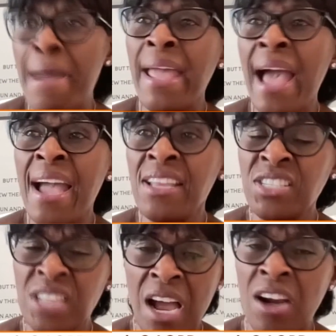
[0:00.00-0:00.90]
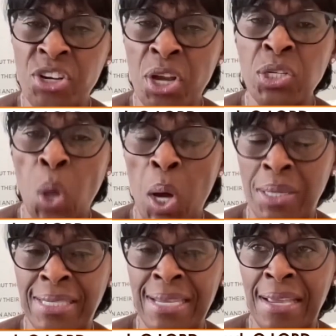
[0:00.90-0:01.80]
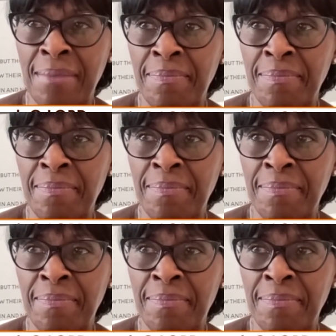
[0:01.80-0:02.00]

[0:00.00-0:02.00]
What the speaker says: My eyes are not haughty.